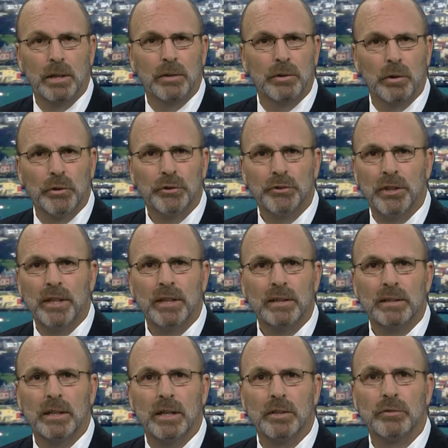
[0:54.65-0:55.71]
No
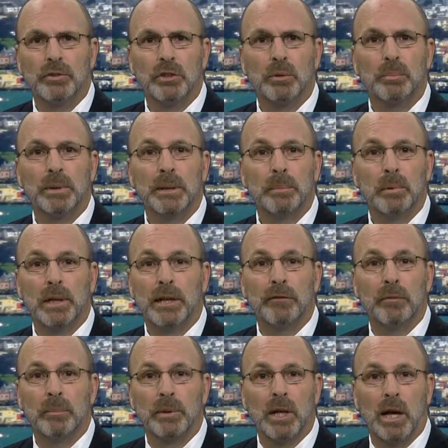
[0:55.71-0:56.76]
state, country, or people have a
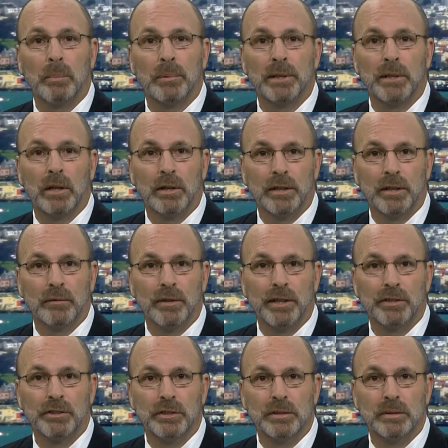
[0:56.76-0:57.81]
monopoly on
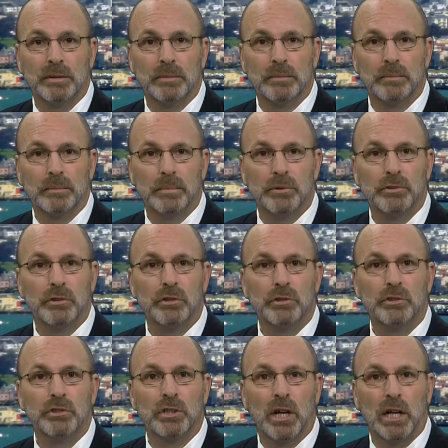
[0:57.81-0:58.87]
innovation, but
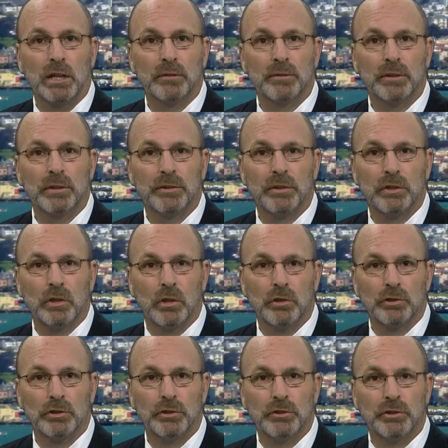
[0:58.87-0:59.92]
certain geographies and
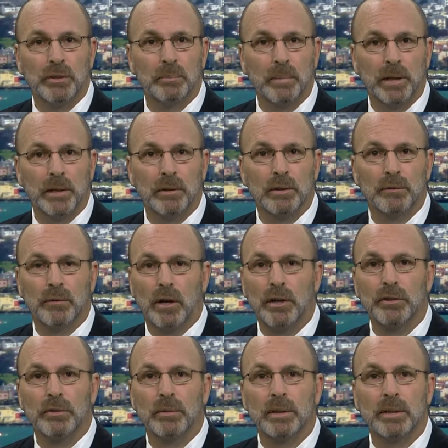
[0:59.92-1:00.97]
cultures seem better at
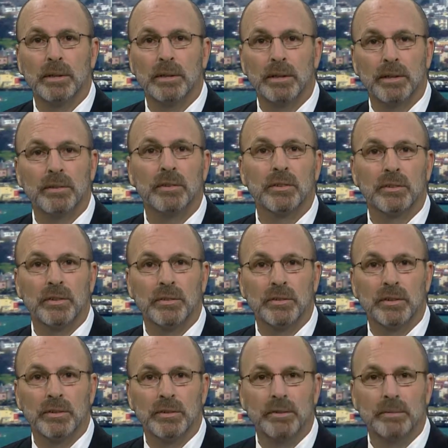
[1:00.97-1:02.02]
fostering its
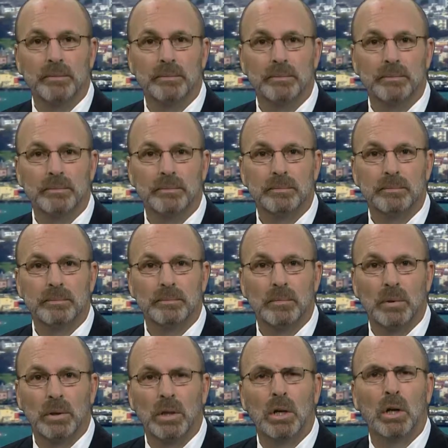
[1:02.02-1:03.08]
existence.
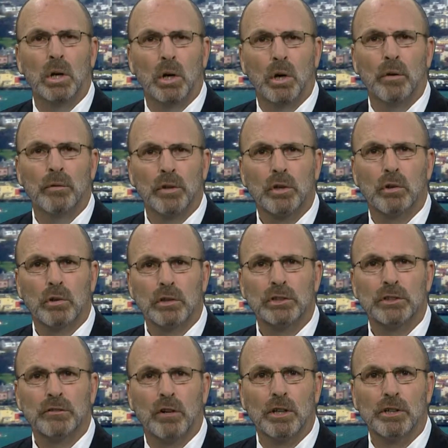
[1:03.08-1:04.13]
Over the course
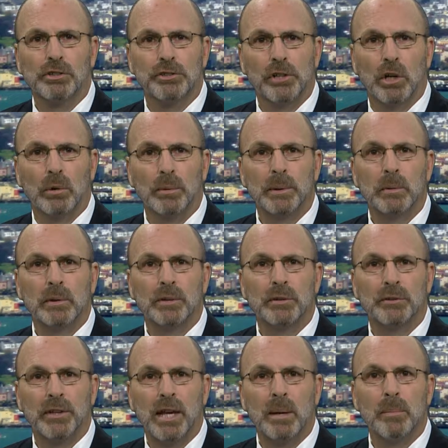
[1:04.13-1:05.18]
of show, we will
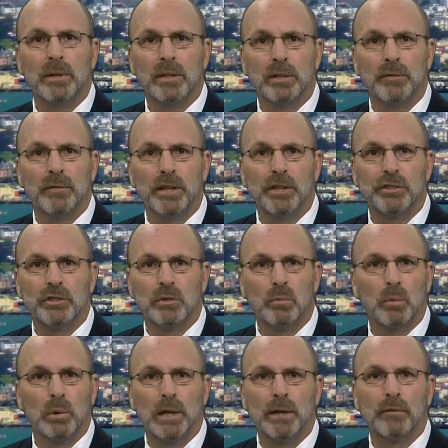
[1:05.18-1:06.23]
examine innovation
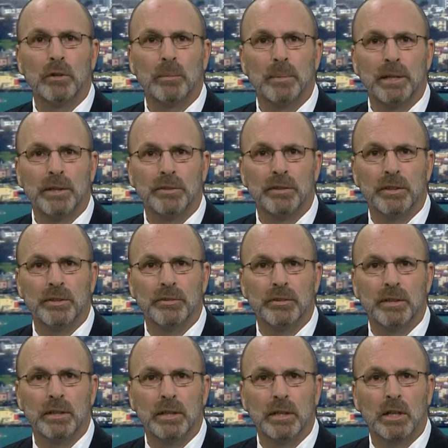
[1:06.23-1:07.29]
wherever it may
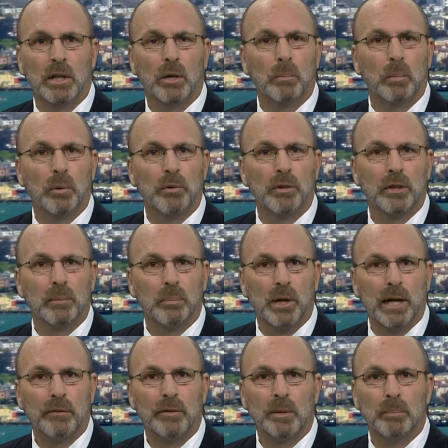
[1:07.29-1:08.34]
exist, both in the
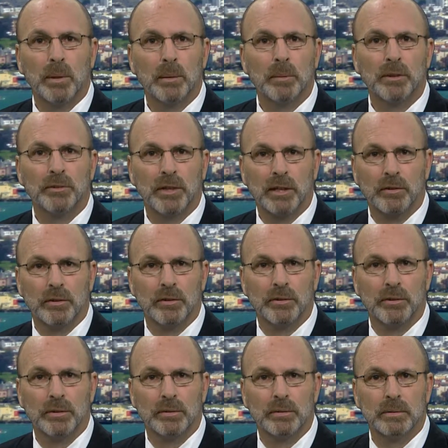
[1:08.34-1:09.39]
private and public
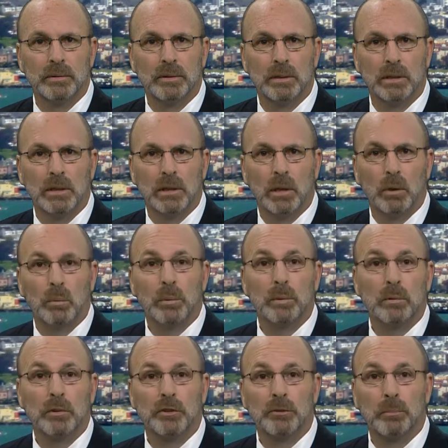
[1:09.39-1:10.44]
sectors. We
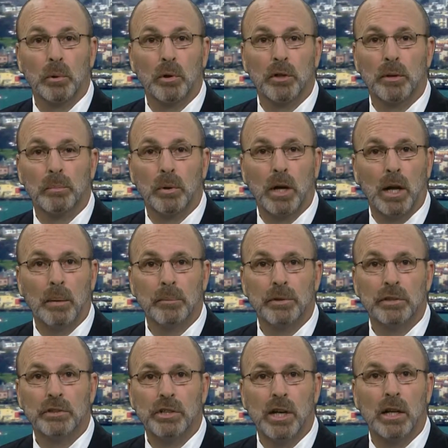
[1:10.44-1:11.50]
will explore the problems
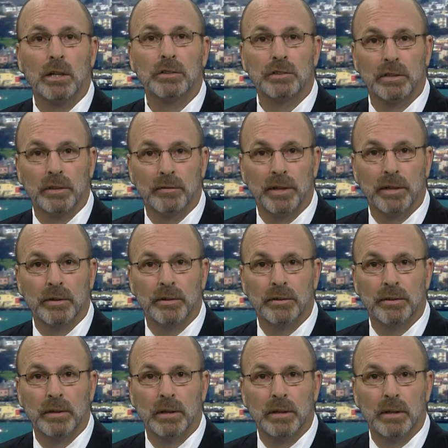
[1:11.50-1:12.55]
that challenge
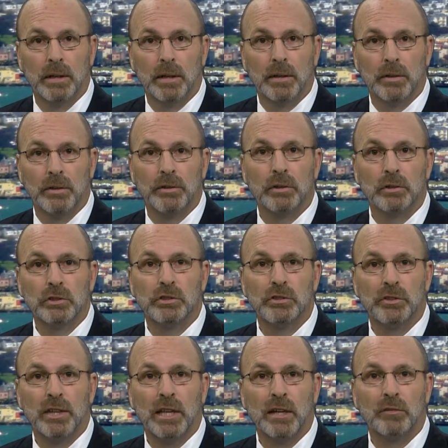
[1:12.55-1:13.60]
innovators, the
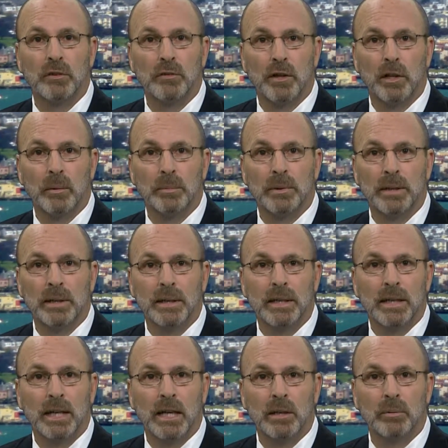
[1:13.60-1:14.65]
solutions they have developed,
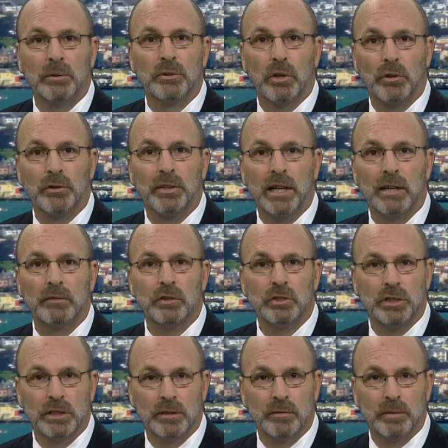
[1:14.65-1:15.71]
and the results they have
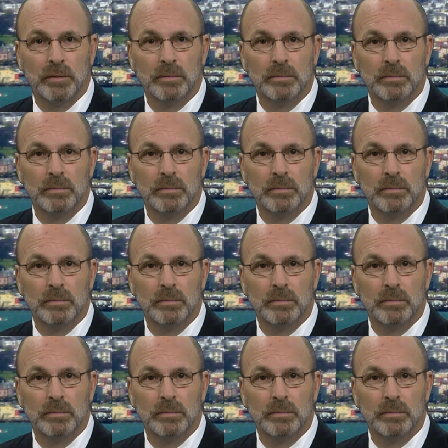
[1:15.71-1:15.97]
achieved.